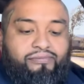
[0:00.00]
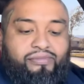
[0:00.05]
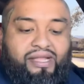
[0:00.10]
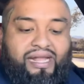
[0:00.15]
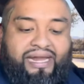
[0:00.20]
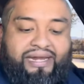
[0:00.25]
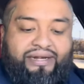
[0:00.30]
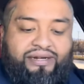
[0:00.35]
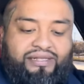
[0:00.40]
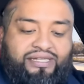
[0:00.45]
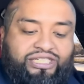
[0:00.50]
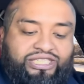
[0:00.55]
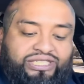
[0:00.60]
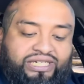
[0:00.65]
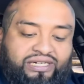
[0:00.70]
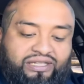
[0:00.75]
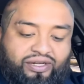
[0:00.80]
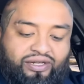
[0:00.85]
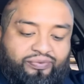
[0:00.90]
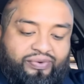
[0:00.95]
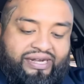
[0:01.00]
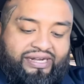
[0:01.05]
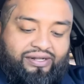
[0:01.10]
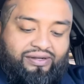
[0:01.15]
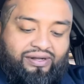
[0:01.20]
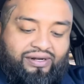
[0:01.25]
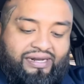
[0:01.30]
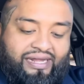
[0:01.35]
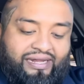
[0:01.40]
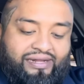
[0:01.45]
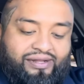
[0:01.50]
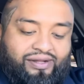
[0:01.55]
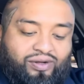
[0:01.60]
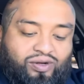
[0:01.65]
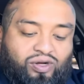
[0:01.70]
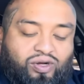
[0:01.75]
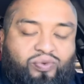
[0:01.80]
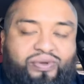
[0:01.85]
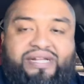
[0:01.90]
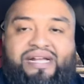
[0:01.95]
I hear this shit on the radio a lot.
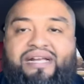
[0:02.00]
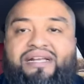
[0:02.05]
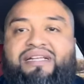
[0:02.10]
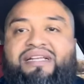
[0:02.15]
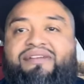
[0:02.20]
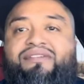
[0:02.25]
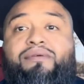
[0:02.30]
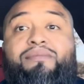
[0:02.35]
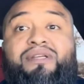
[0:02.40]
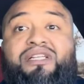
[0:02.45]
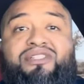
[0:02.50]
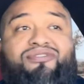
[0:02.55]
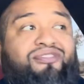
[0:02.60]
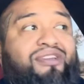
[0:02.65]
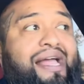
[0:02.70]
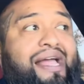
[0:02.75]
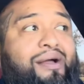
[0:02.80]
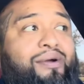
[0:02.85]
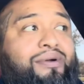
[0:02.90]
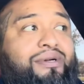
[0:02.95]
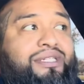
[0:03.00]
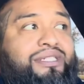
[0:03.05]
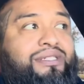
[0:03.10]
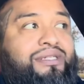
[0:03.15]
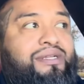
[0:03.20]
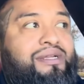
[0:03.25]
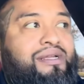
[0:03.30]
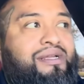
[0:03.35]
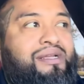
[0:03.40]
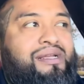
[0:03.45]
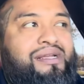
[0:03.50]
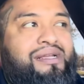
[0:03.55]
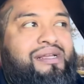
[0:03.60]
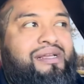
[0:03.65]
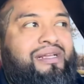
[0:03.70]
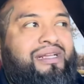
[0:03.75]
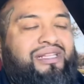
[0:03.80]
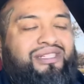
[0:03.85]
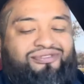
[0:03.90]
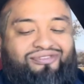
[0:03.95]
Oh, we gotta give him his flowers.
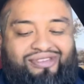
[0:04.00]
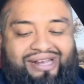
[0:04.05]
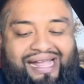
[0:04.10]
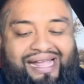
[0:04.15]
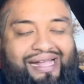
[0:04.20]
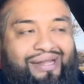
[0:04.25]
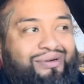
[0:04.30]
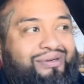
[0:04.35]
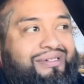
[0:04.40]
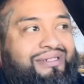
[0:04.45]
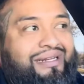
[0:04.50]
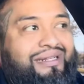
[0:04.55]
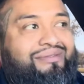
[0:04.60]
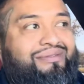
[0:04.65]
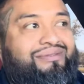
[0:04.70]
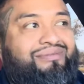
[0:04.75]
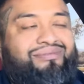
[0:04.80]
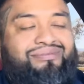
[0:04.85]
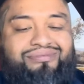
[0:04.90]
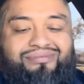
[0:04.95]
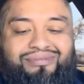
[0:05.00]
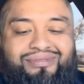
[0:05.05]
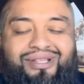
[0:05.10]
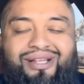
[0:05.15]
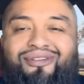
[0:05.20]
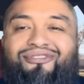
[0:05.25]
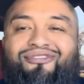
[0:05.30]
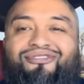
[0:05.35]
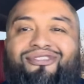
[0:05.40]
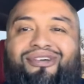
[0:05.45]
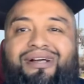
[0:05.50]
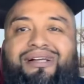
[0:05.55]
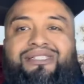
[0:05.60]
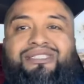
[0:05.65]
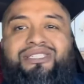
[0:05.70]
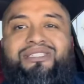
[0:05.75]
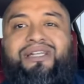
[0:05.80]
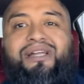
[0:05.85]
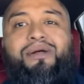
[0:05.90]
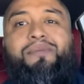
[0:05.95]
His flowers? Like, oh, fuck.
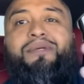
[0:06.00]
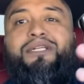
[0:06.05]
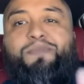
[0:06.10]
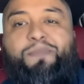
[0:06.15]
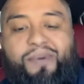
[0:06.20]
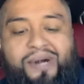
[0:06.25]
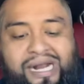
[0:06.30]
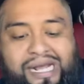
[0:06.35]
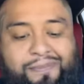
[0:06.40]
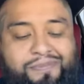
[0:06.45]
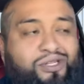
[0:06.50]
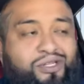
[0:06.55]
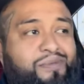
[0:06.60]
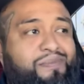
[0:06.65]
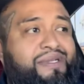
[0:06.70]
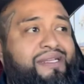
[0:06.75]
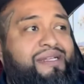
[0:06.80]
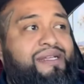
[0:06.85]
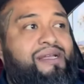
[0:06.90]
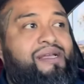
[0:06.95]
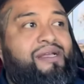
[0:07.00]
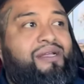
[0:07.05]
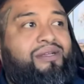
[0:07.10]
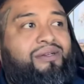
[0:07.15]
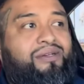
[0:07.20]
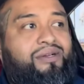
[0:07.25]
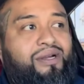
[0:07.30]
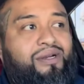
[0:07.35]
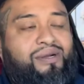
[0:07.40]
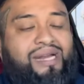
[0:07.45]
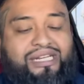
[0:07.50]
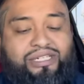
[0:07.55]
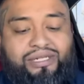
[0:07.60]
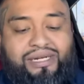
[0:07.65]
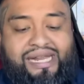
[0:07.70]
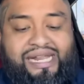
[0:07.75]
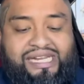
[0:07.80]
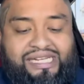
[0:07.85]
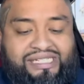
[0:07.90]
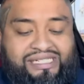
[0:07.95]
Just give him his props, homie.
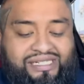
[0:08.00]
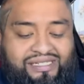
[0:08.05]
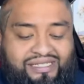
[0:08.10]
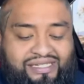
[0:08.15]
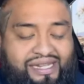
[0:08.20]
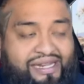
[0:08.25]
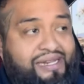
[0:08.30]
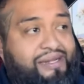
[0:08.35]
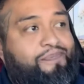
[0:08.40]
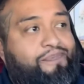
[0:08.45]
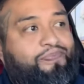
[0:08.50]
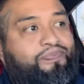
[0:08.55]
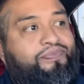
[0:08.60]
Congratulations, eh?